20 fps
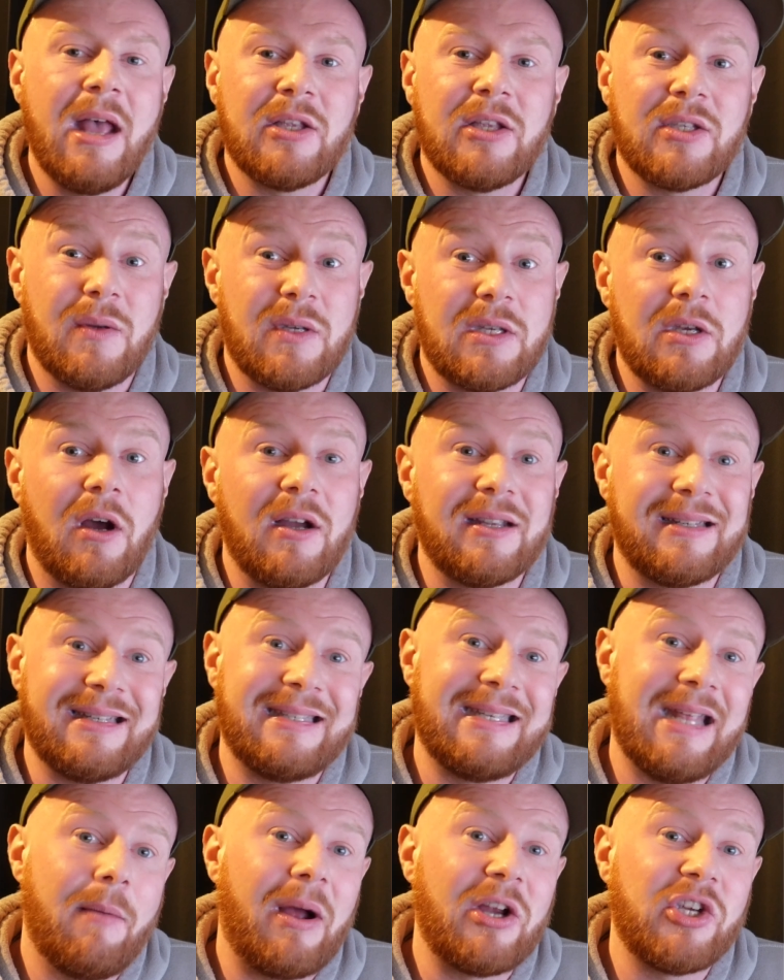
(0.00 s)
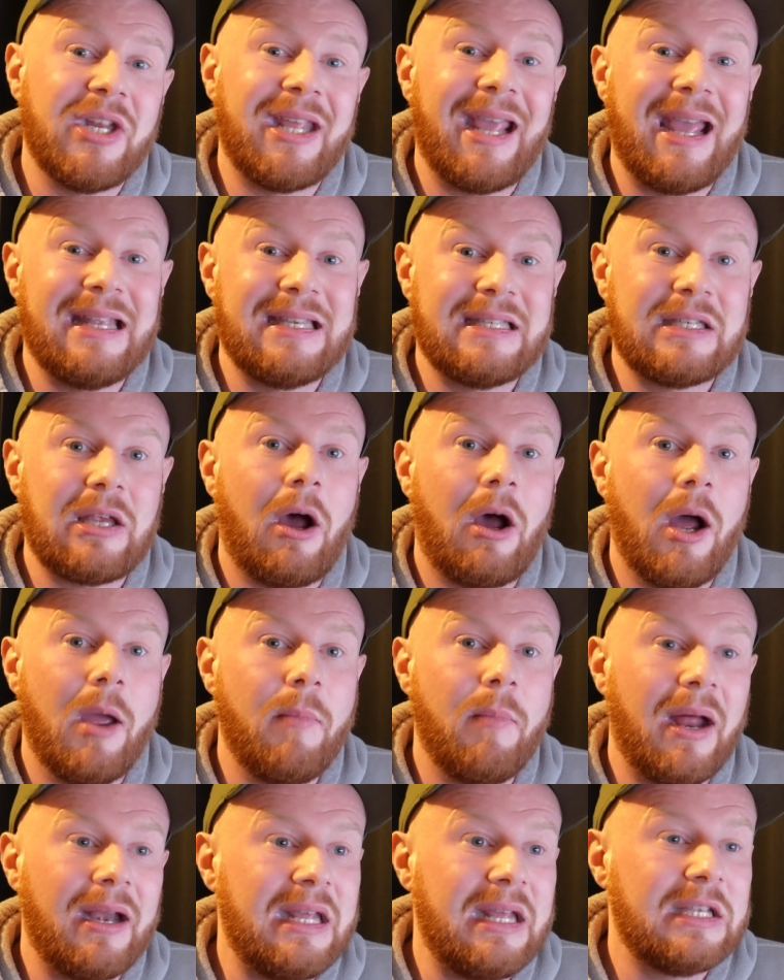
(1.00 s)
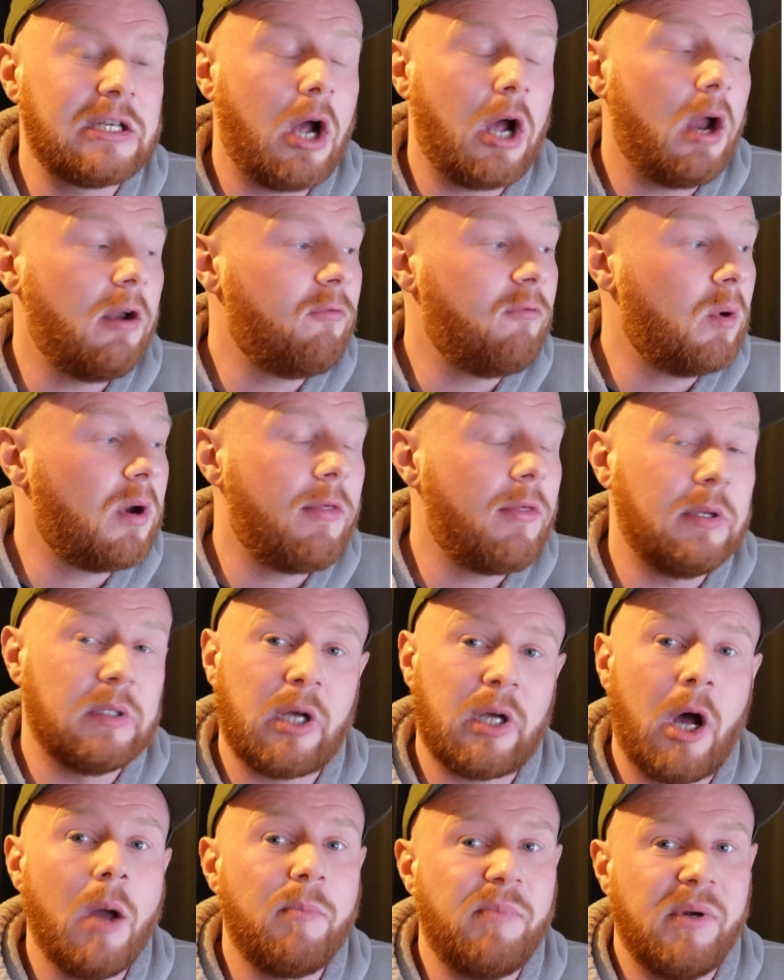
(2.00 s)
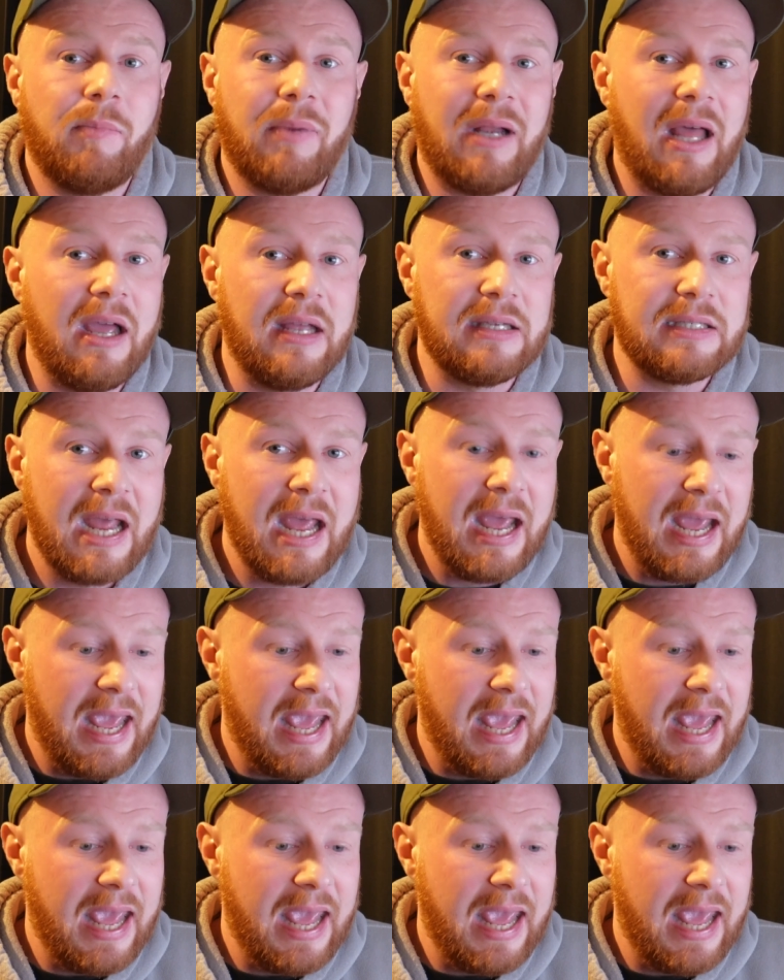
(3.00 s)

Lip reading: So it's nice to see him actually get his time. And he's kind of one of those hybrid players.